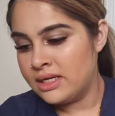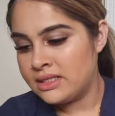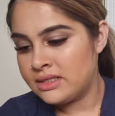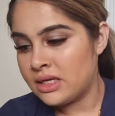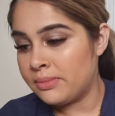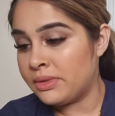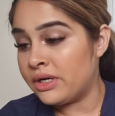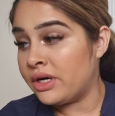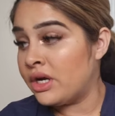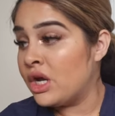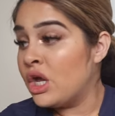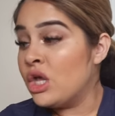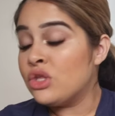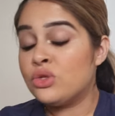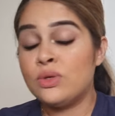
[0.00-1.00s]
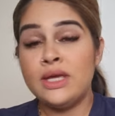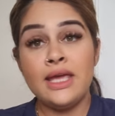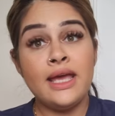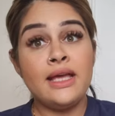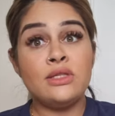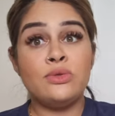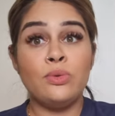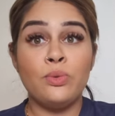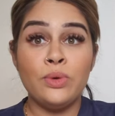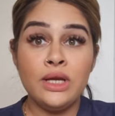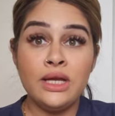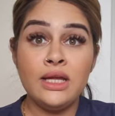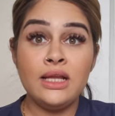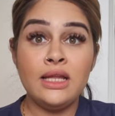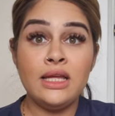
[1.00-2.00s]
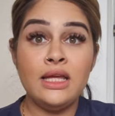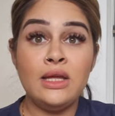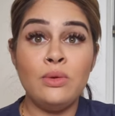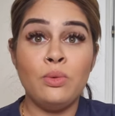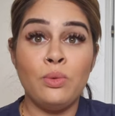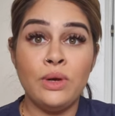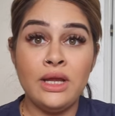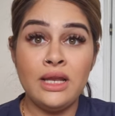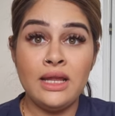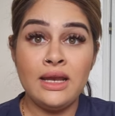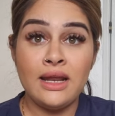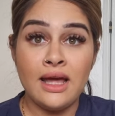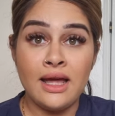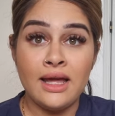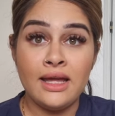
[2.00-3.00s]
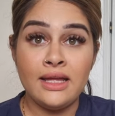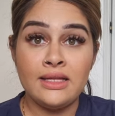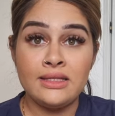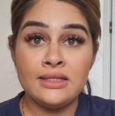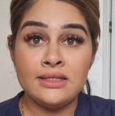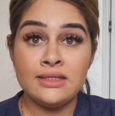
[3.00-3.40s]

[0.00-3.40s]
summer so he has really really nice